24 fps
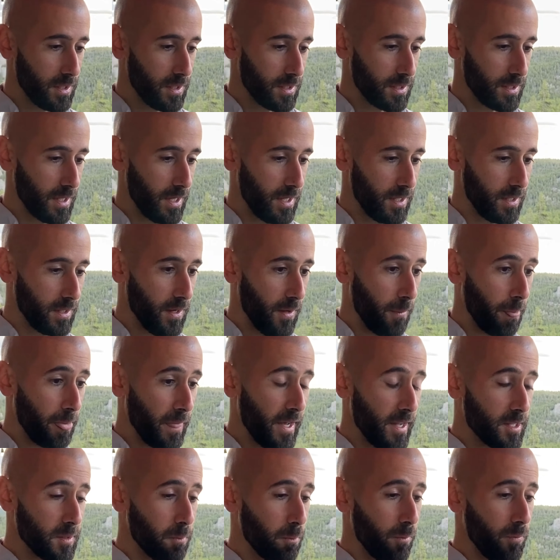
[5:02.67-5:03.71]
and
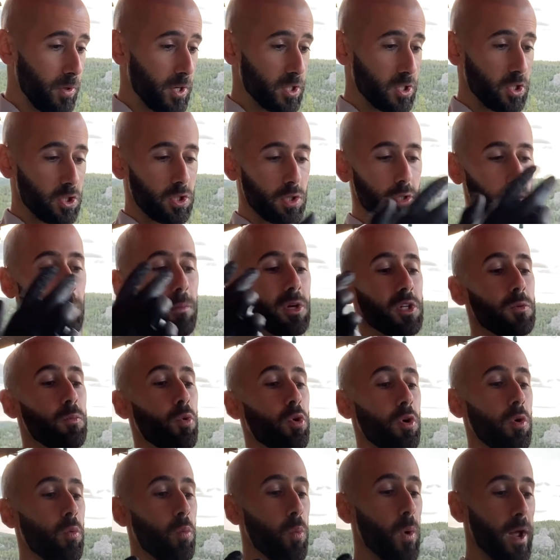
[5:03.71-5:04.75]
there's just so much more
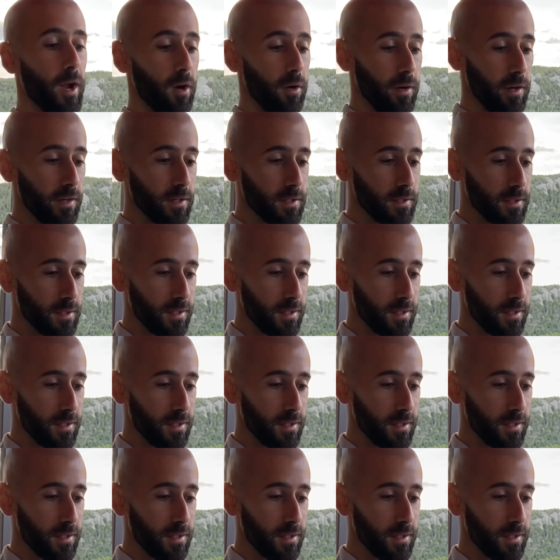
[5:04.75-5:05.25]
awareness.